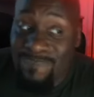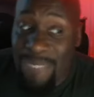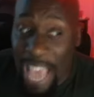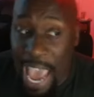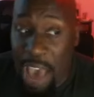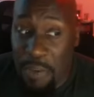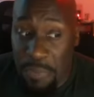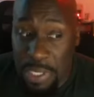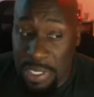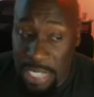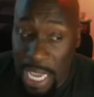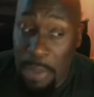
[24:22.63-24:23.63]
have the
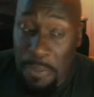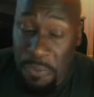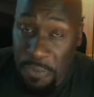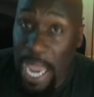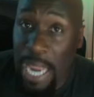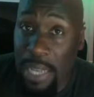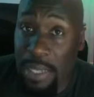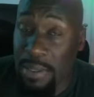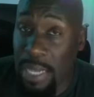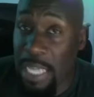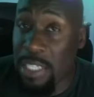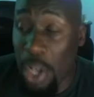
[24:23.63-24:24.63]
same fate
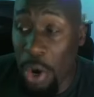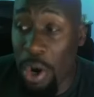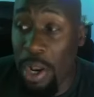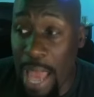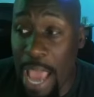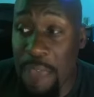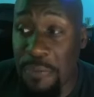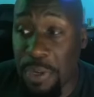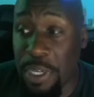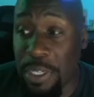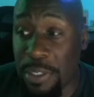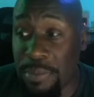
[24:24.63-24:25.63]
as Lori
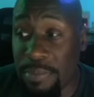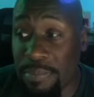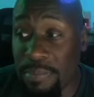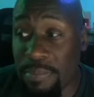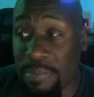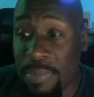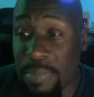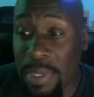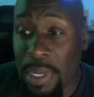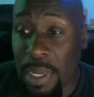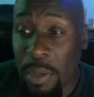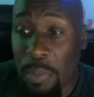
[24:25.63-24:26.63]
Lightfoot,
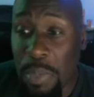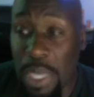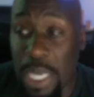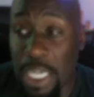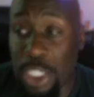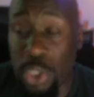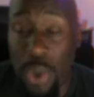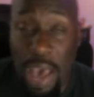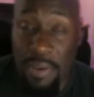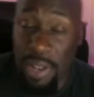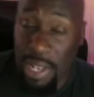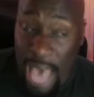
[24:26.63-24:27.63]
because you have
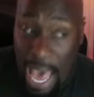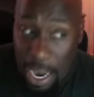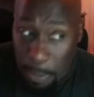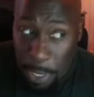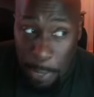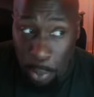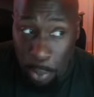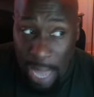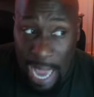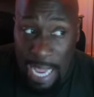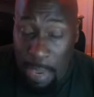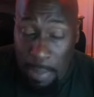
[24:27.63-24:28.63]
a lot of people
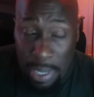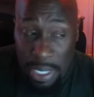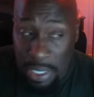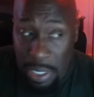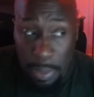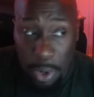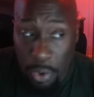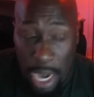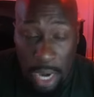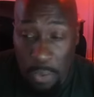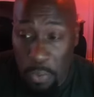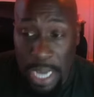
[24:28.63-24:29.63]
like him in these
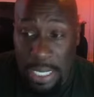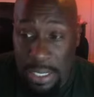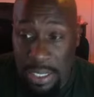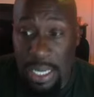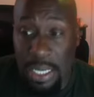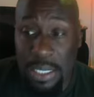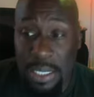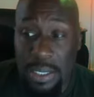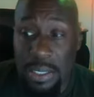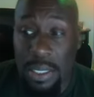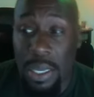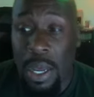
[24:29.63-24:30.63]
Democratic-ran
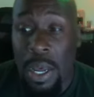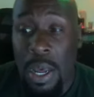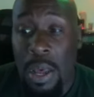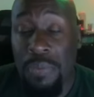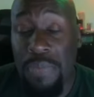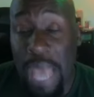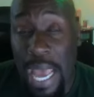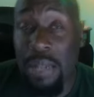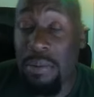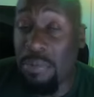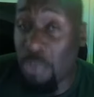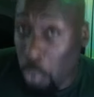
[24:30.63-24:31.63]
cities
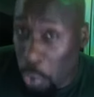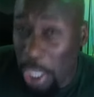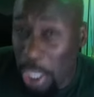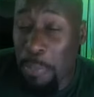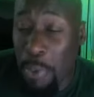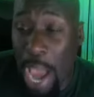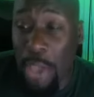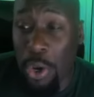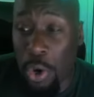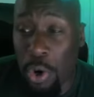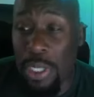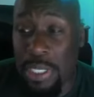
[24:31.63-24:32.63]
that really
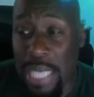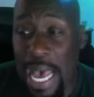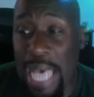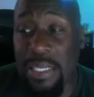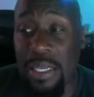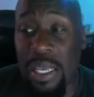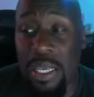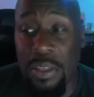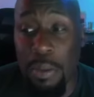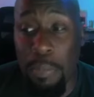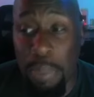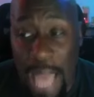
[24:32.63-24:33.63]
prioritize the needs
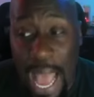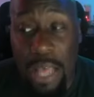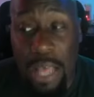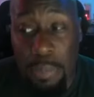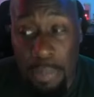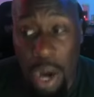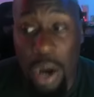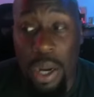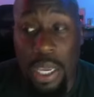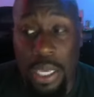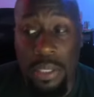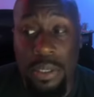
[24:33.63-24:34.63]
of black
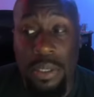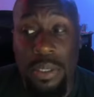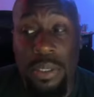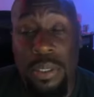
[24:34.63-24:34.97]
Americans.